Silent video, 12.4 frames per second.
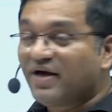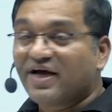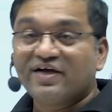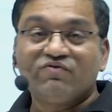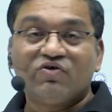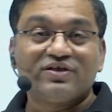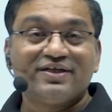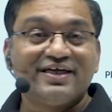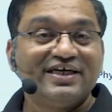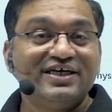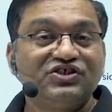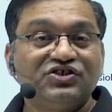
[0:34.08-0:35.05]
bank for the
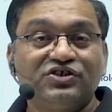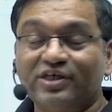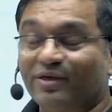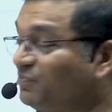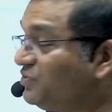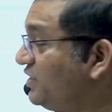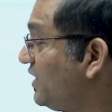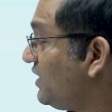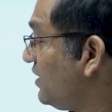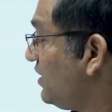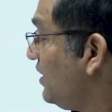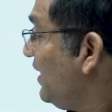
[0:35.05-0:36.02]
each
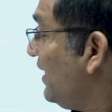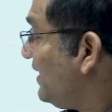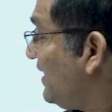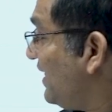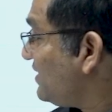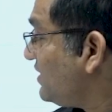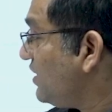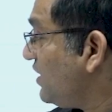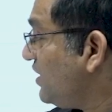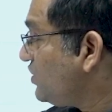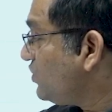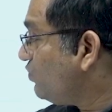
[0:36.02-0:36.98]
subject, test
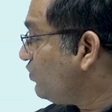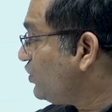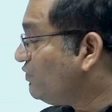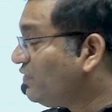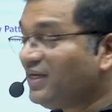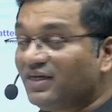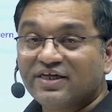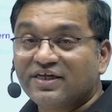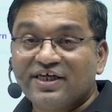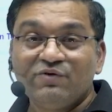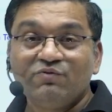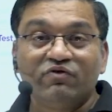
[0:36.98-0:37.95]
series which will
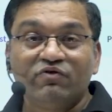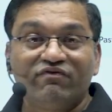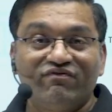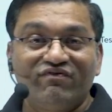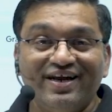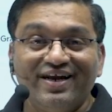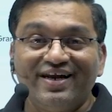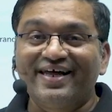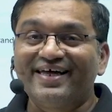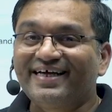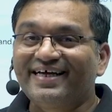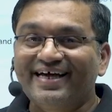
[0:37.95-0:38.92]
give you feel
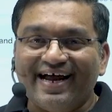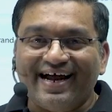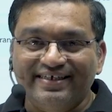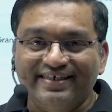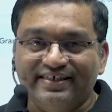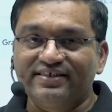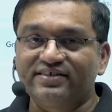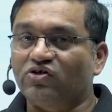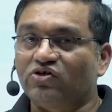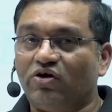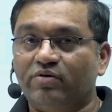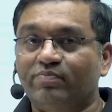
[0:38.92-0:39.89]
like grand
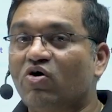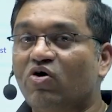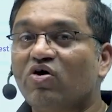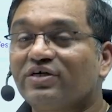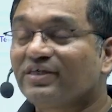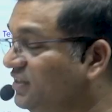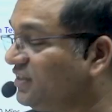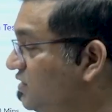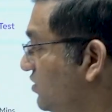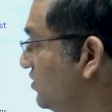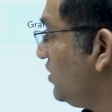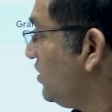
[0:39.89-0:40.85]
test or mock
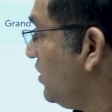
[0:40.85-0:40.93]
test.